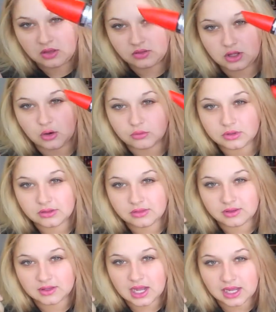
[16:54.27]
The only
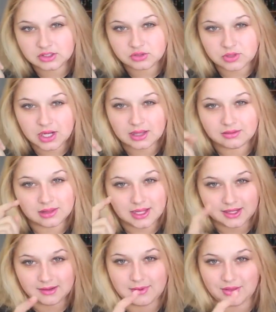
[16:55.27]
thing that I do not
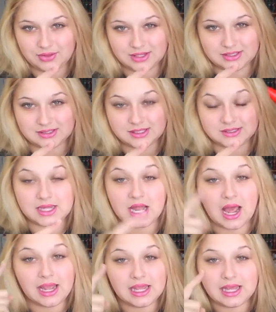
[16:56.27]
like about this is that
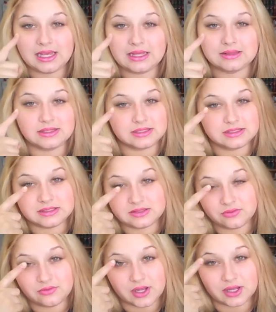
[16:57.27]
I can't get this
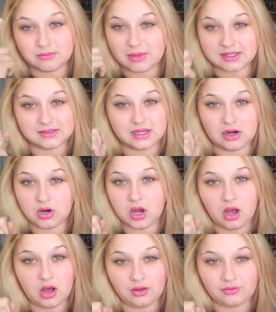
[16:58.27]
fucking mascara
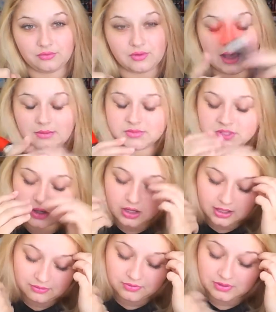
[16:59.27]
off. I'm
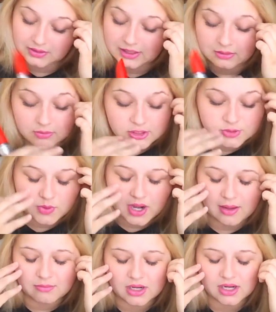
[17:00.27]
sorry for the language, but
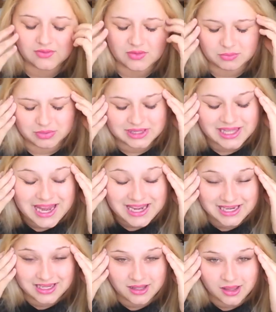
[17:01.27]
I'm not even
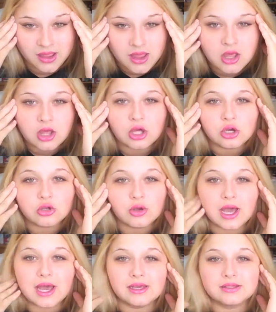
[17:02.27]
playing. You
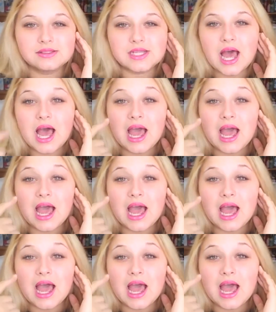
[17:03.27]
guys,